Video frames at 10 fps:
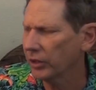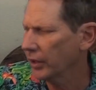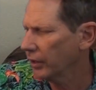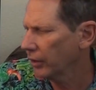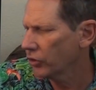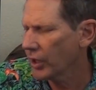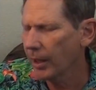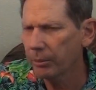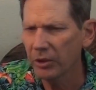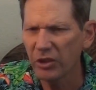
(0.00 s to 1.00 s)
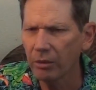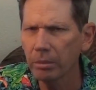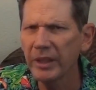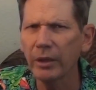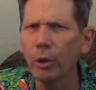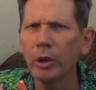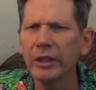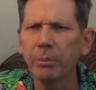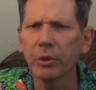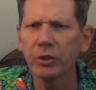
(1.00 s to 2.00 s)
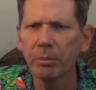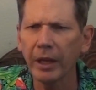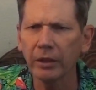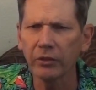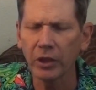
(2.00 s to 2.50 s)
I think the chapter is 3 early perspectives